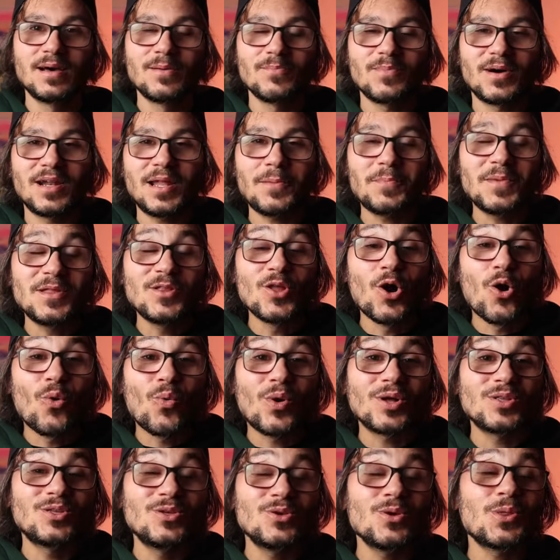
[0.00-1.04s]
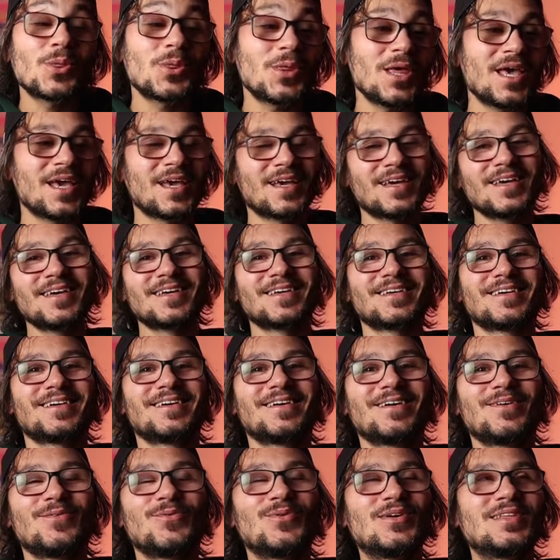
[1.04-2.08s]
But let me know what you think
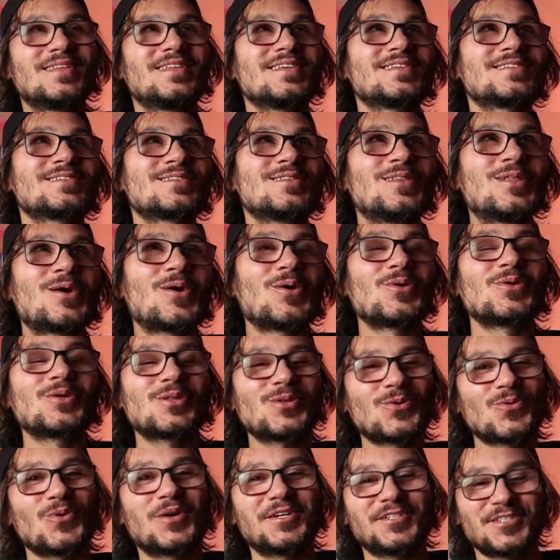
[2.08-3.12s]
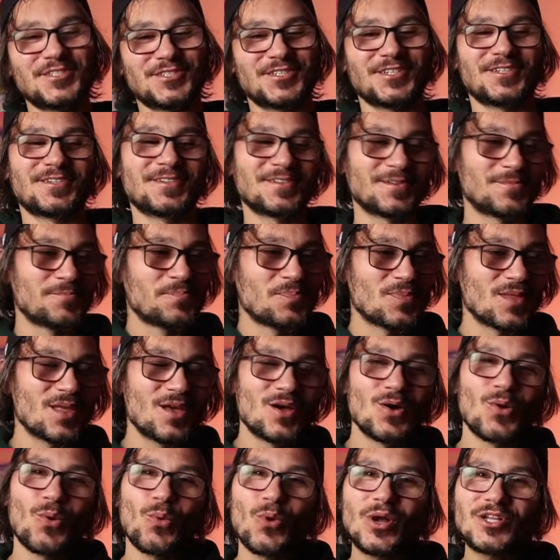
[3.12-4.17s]
with this loaded question.
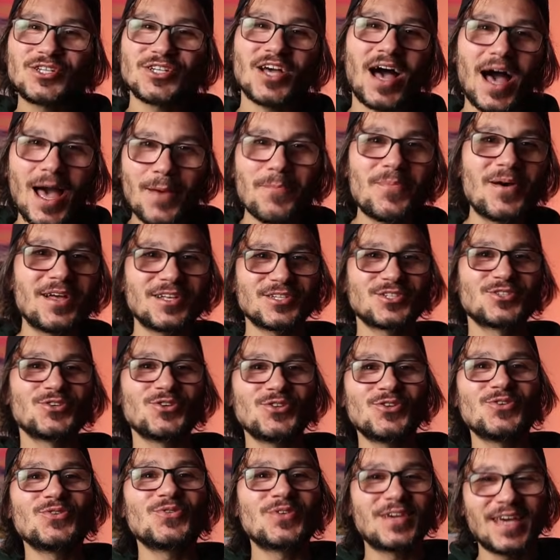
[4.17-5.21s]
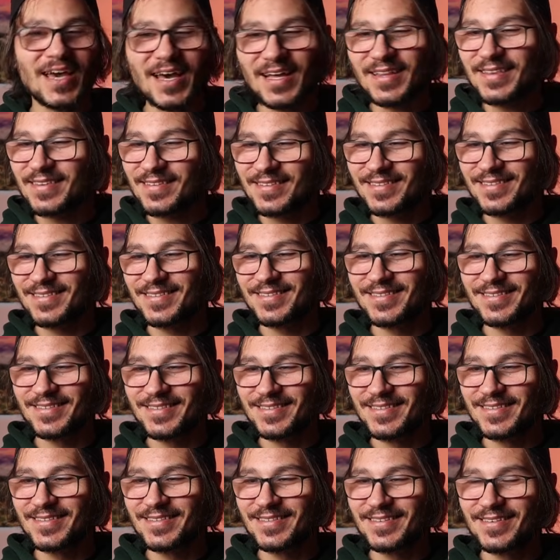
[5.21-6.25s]
Which iPad should you get
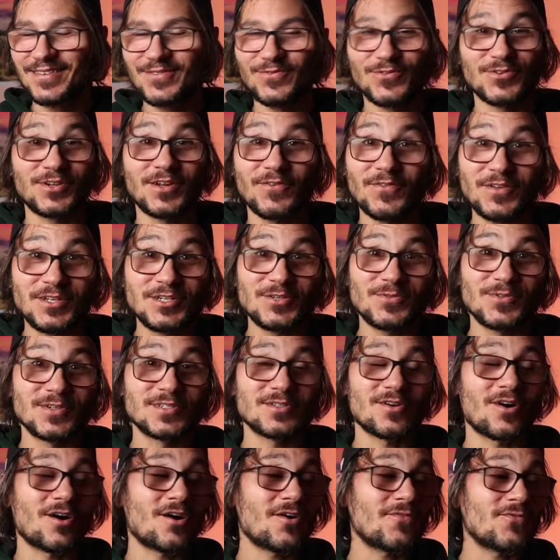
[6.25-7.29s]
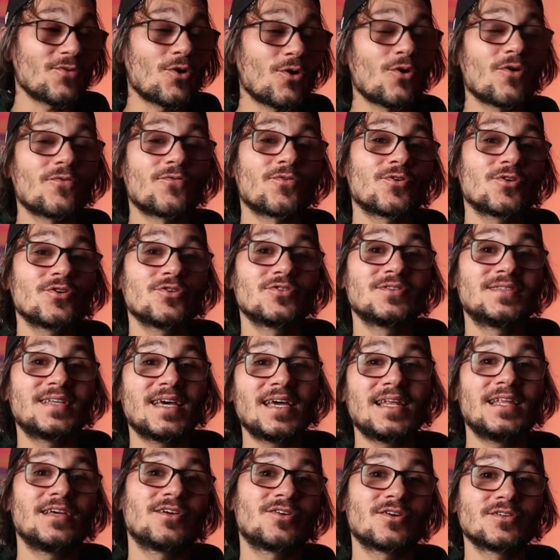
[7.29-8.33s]
for DaVinci Resolve or for your
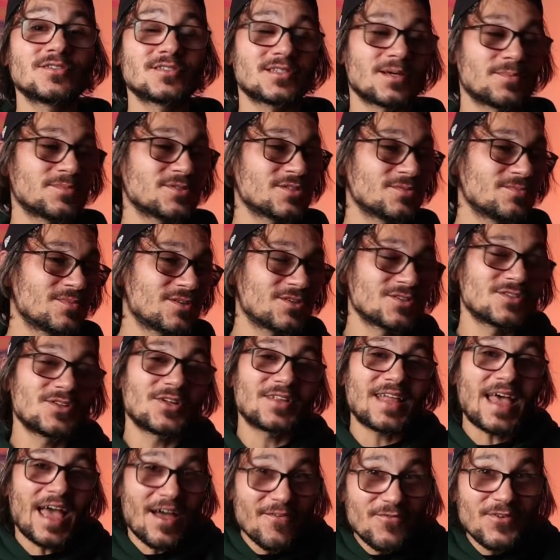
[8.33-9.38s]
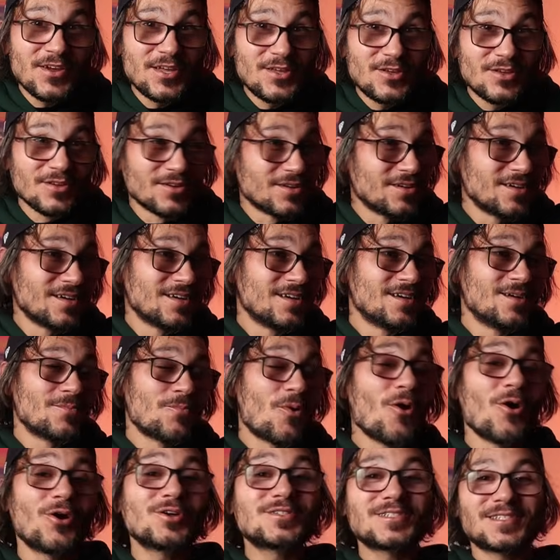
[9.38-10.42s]
daily consumption? Because not every
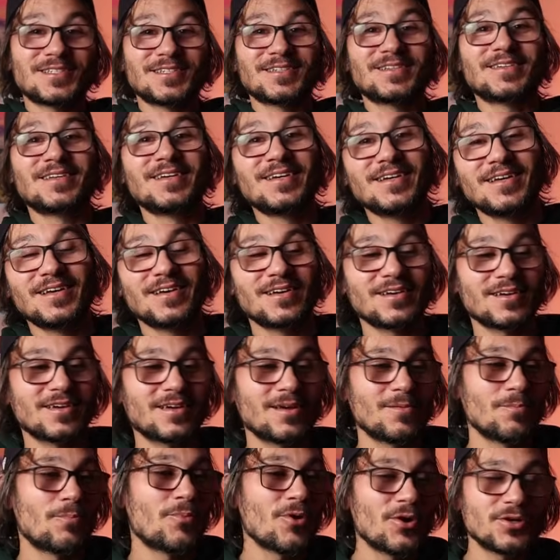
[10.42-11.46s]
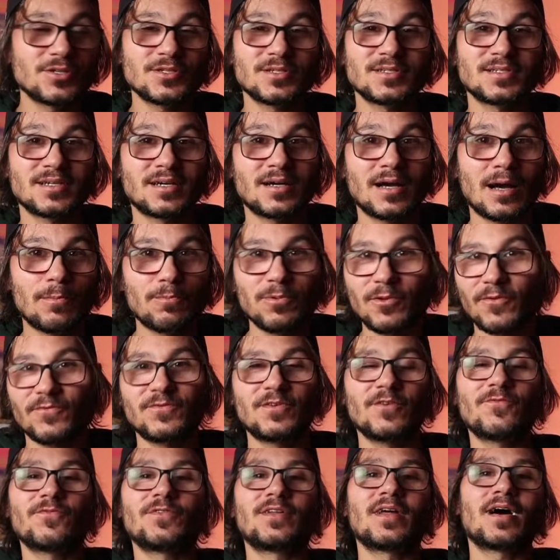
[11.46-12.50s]
person can purchase a couple of
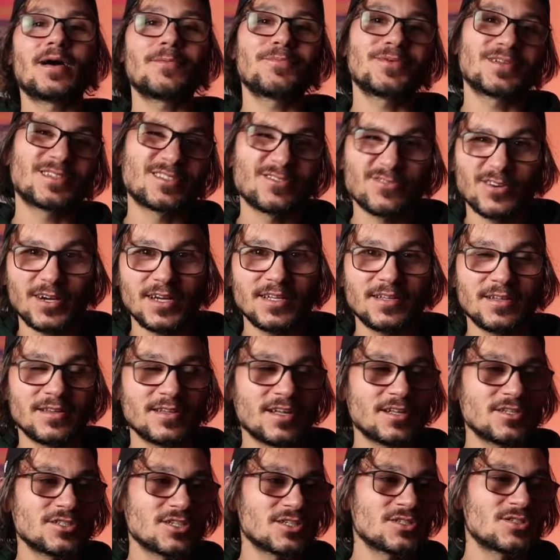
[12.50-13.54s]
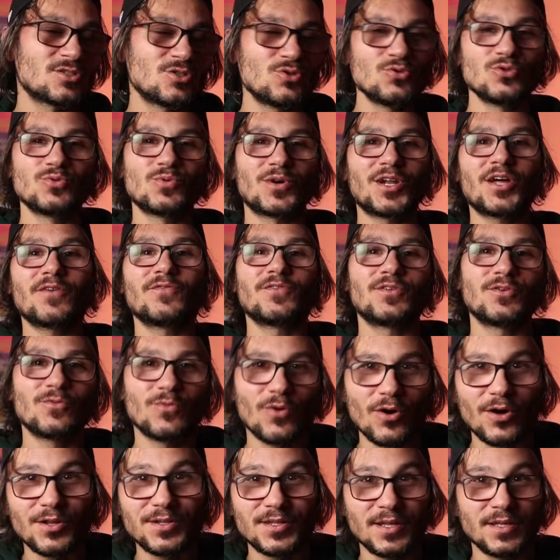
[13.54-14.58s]
different iPads, right? And then just use whatever you
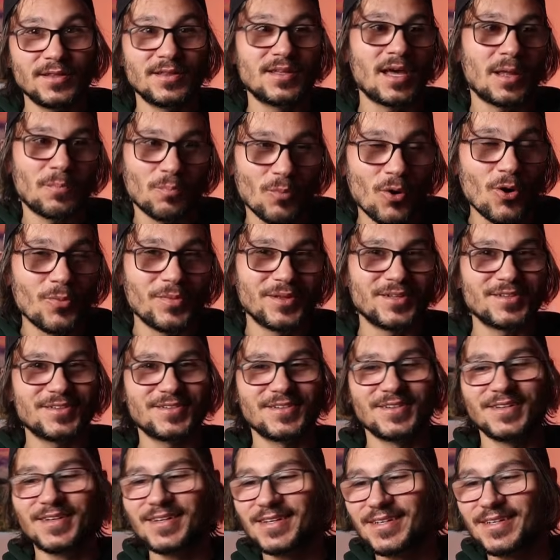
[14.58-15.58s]
want in that moment.